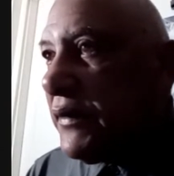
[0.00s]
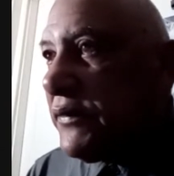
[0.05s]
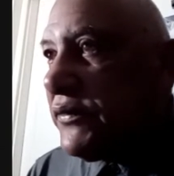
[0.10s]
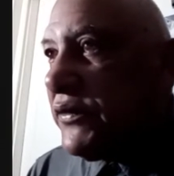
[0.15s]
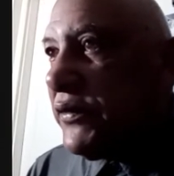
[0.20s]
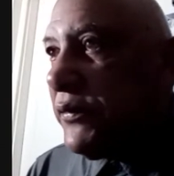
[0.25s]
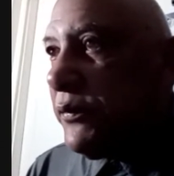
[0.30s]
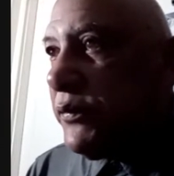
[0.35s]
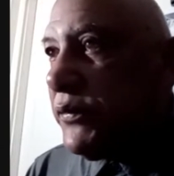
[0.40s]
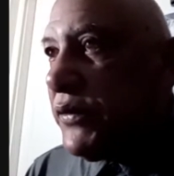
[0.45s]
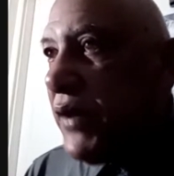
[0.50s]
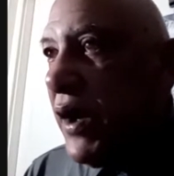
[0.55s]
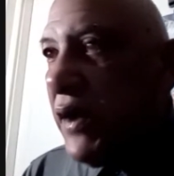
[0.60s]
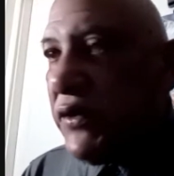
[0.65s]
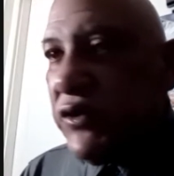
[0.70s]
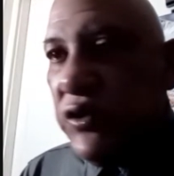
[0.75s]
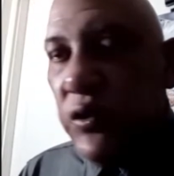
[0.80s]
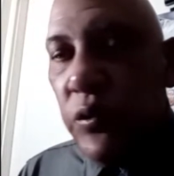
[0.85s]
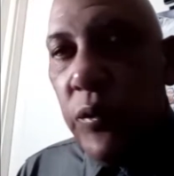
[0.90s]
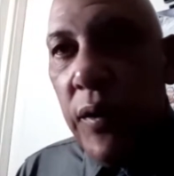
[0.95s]
to
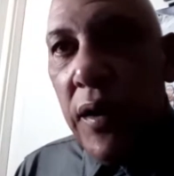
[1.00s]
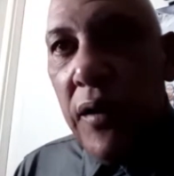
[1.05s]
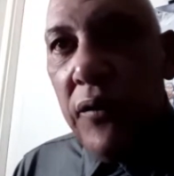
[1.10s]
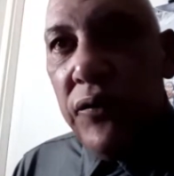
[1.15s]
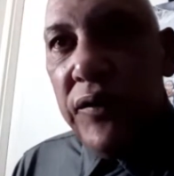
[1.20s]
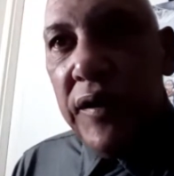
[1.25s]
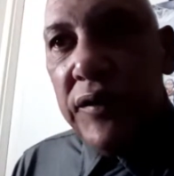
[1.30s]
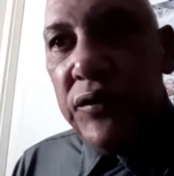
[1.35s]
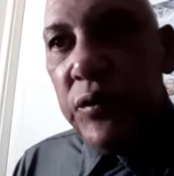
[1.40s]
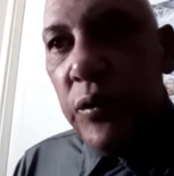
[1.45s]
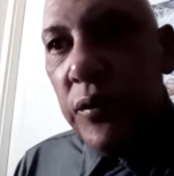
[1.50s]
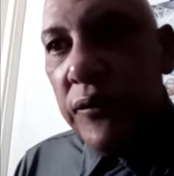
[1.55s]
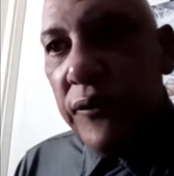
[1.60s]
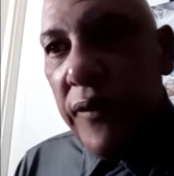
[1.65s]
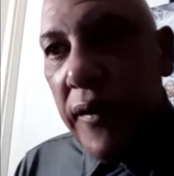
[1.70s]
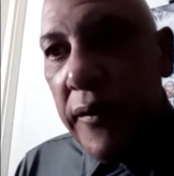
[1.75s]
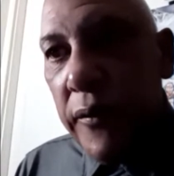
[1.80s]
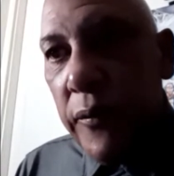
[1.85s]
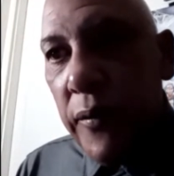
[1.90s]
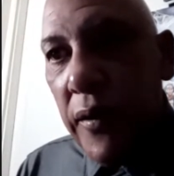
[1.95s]
not do well, they're doing
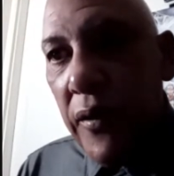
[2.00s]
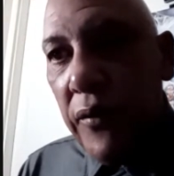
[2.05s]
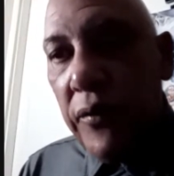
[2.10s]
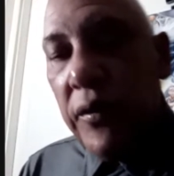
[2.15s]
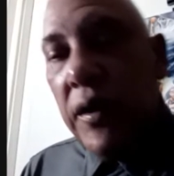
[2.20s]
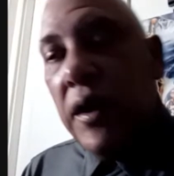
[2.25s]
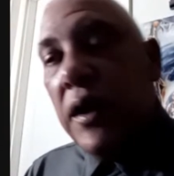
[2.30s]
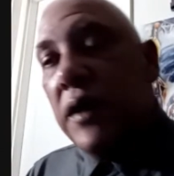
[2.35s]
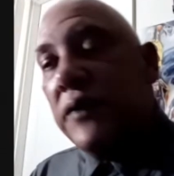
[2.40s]
very well.